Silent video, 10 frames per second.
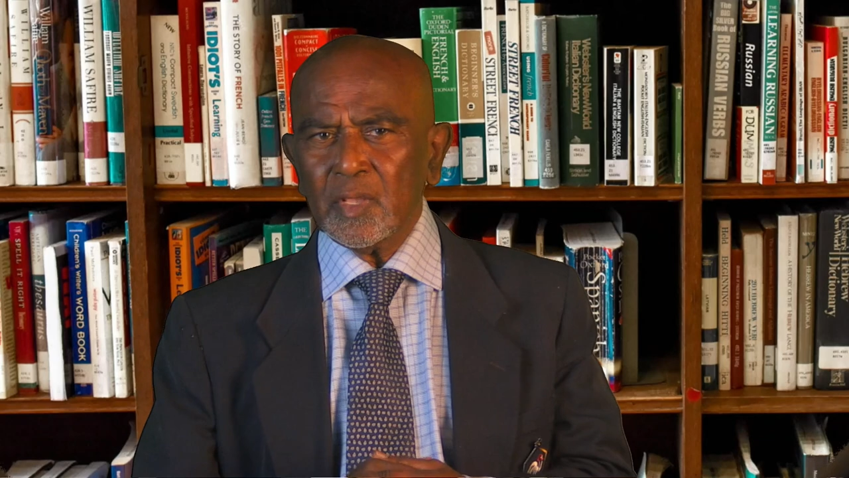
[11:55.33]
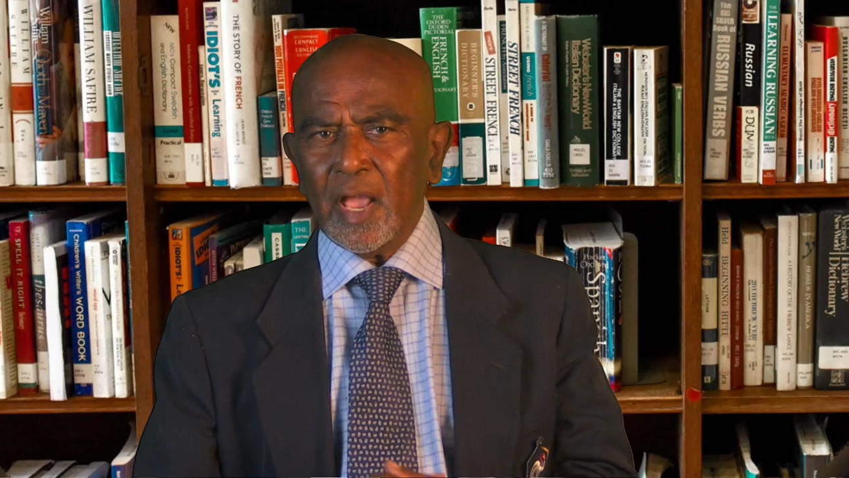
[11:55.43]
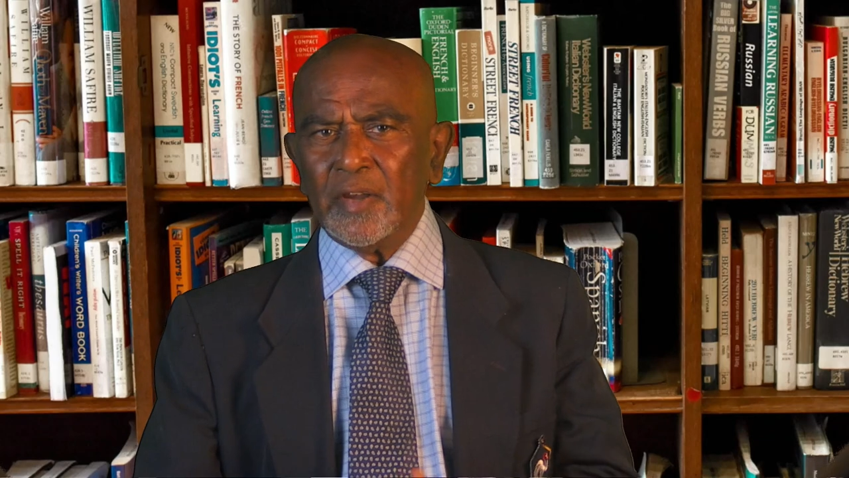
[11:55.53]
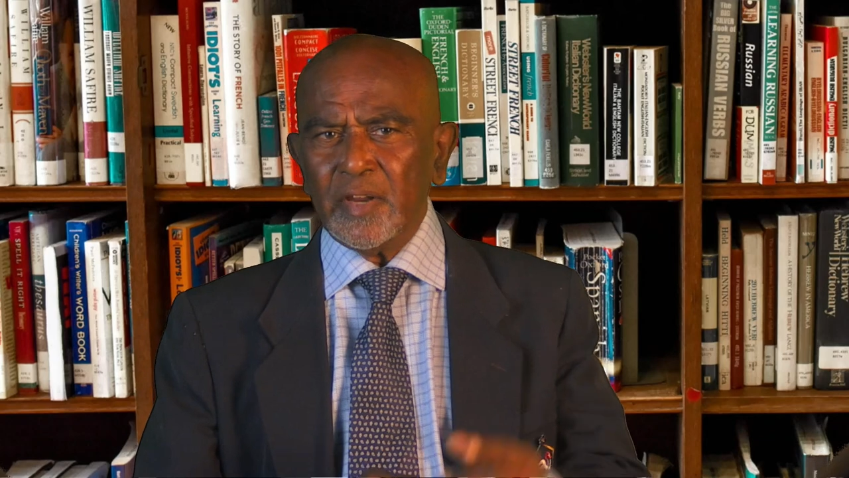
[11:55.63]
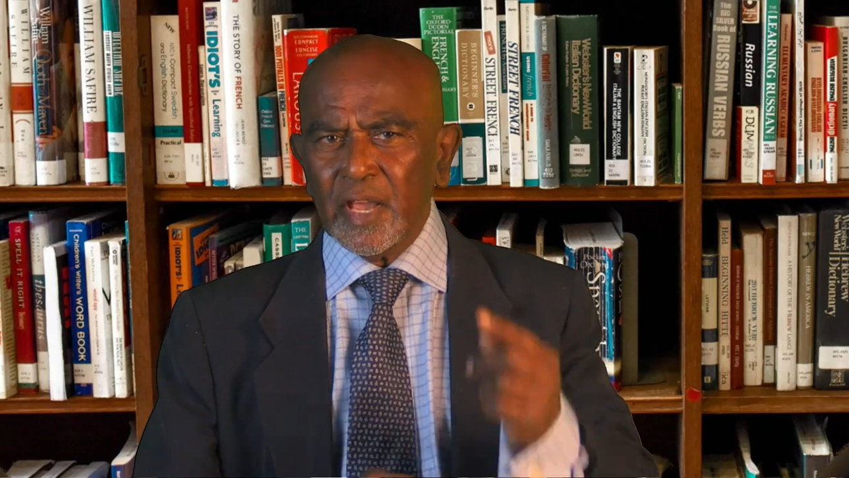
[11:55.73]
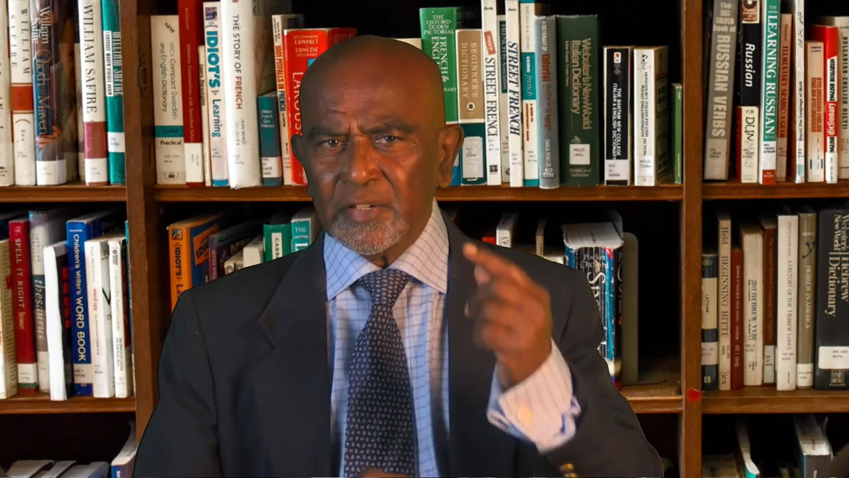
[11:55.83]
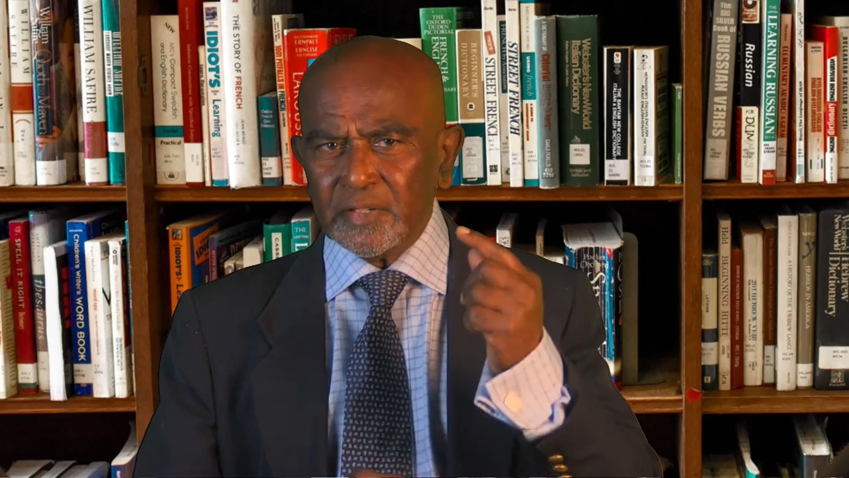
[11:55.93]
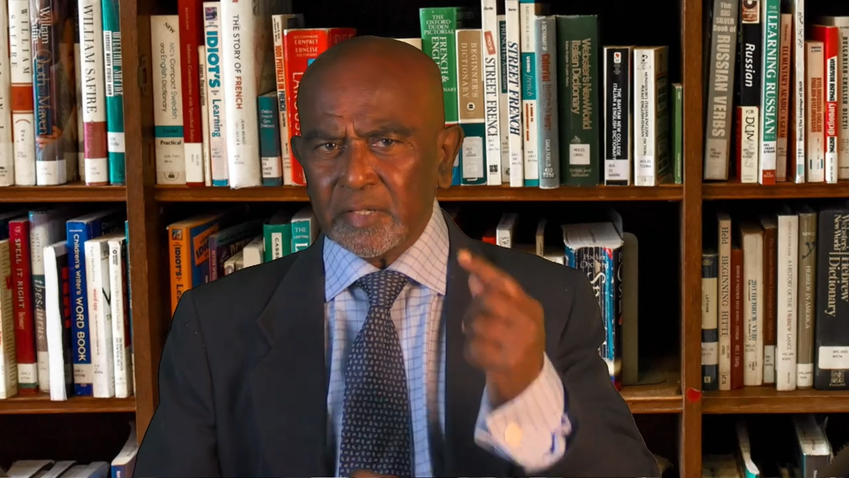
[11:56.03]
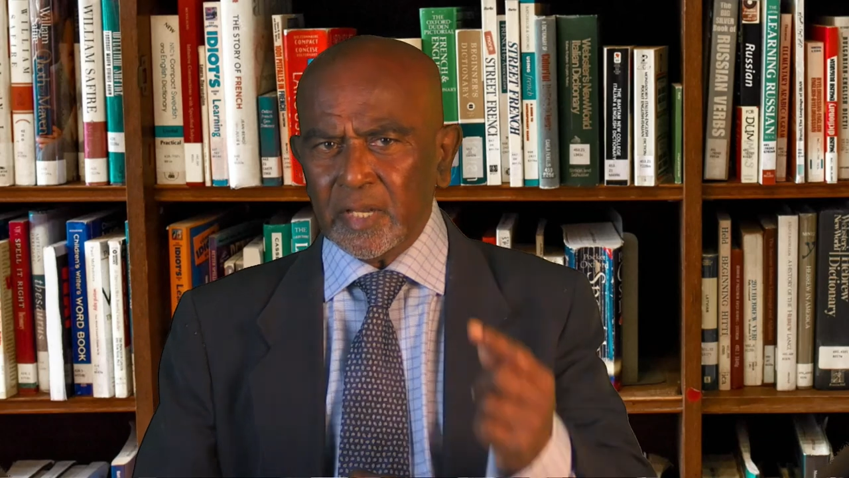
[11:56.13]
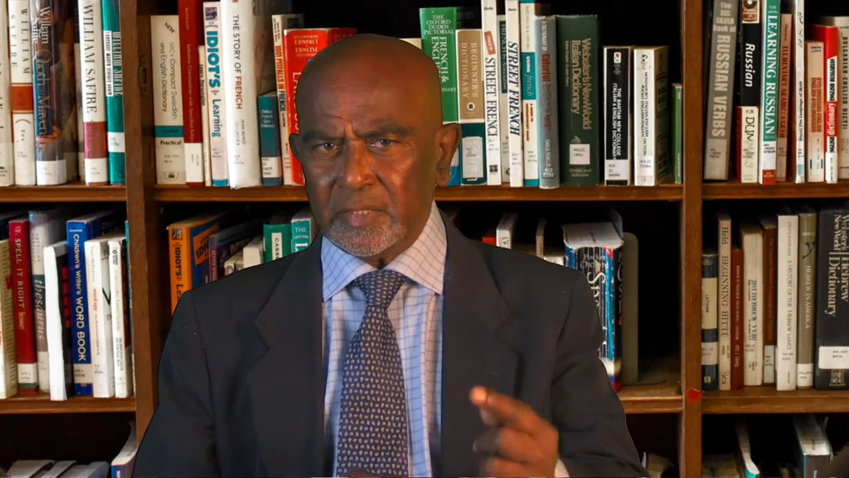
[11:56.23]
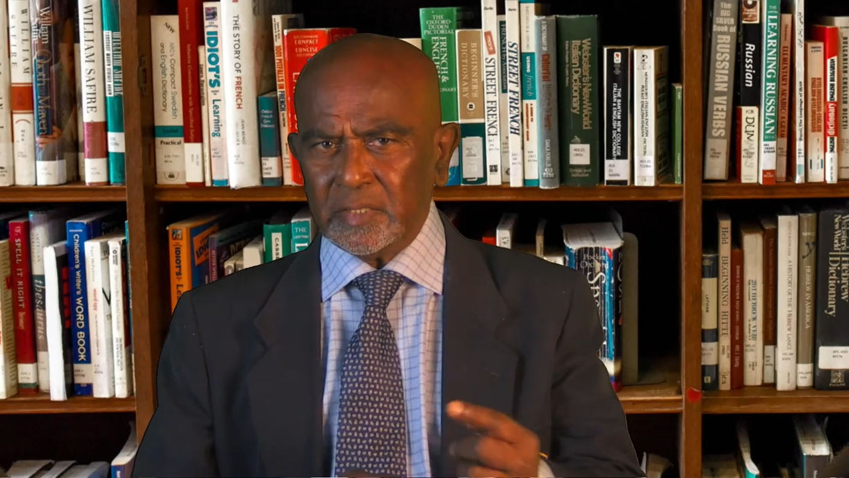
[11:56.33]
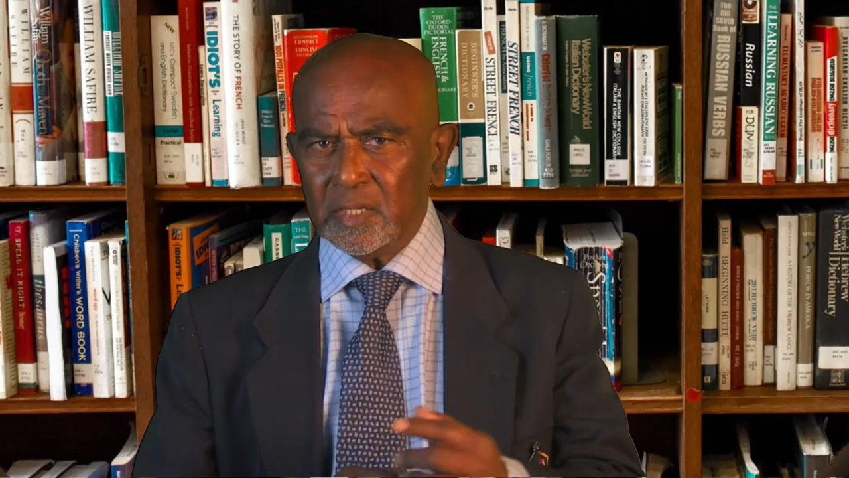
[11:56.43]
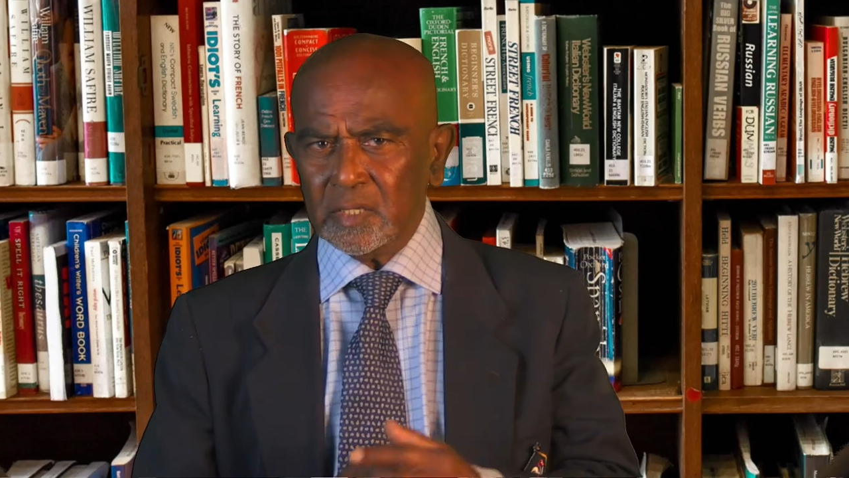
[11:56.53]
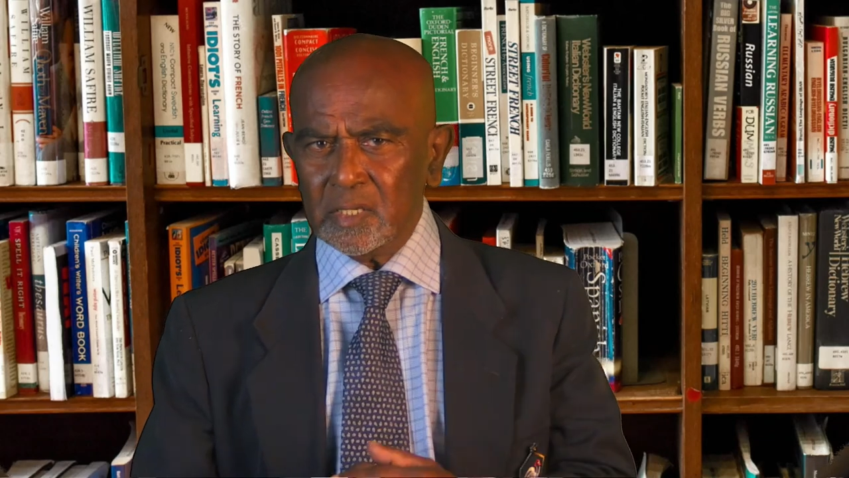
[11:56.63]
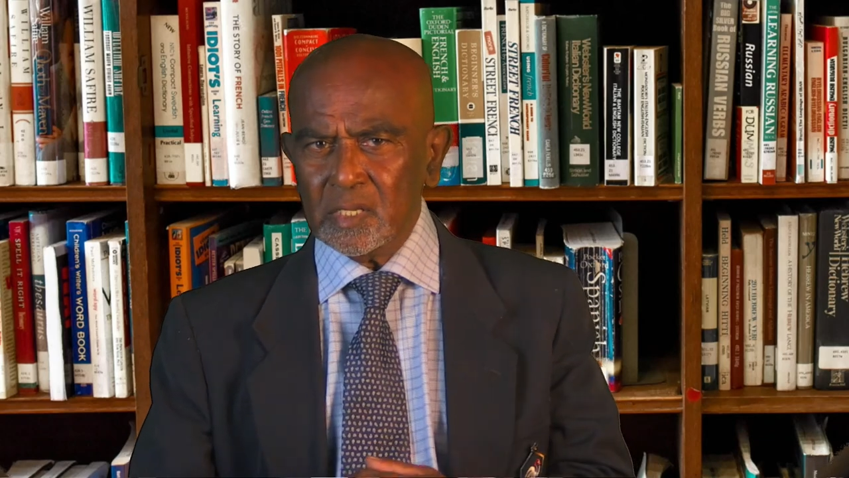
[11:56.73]
and etiquette
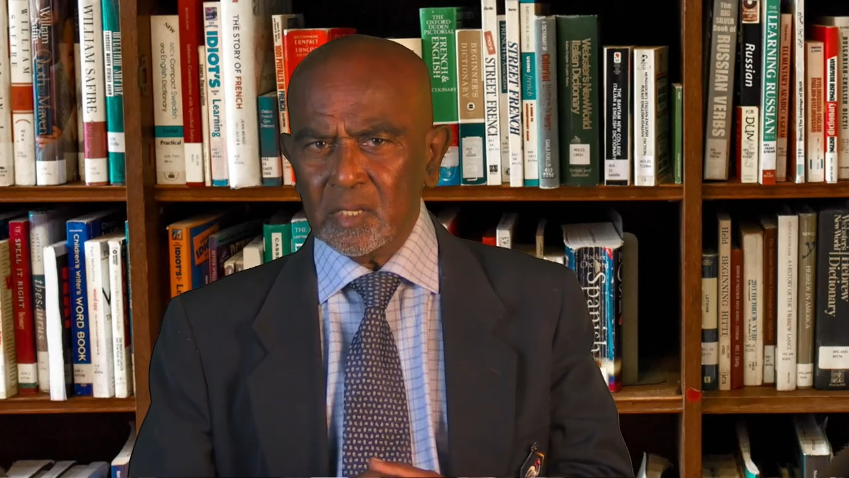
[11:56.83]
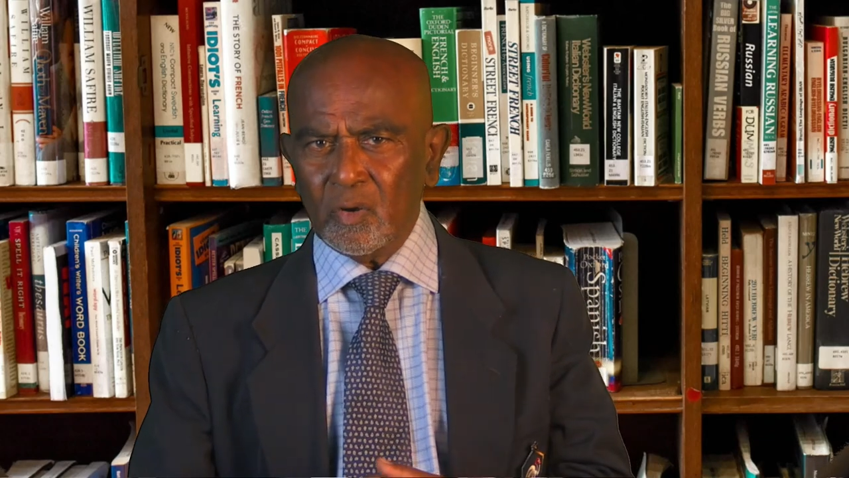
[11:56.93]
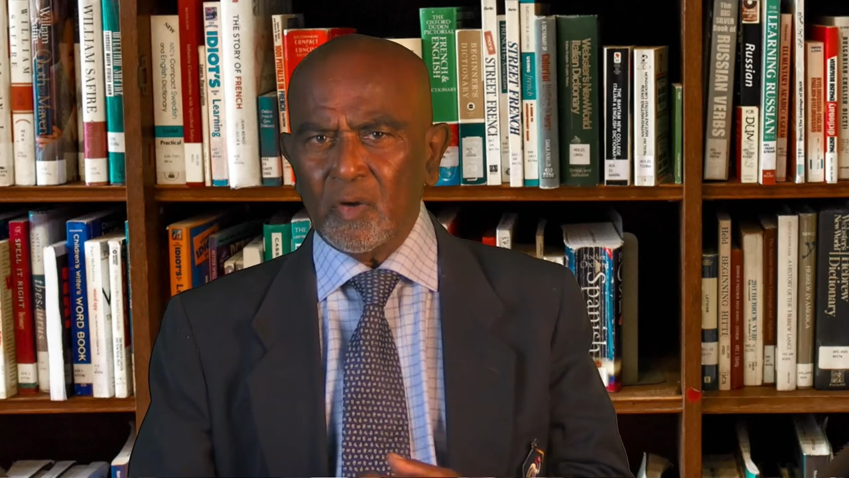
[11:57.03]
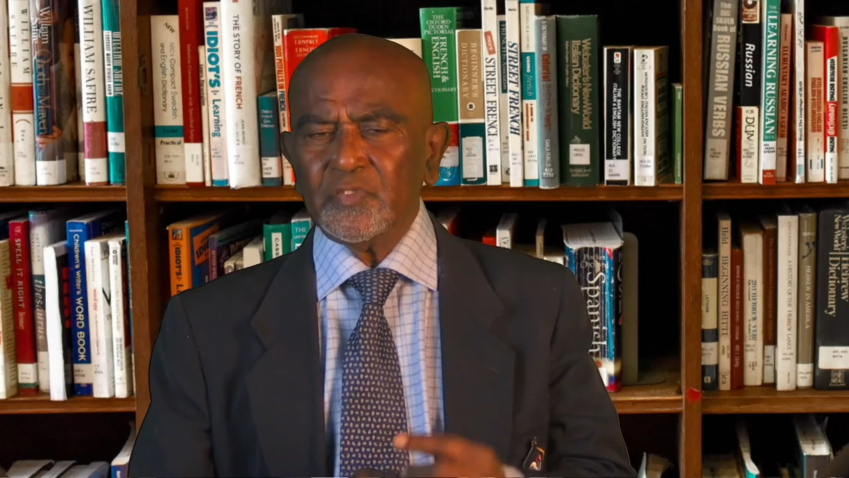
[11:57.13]
of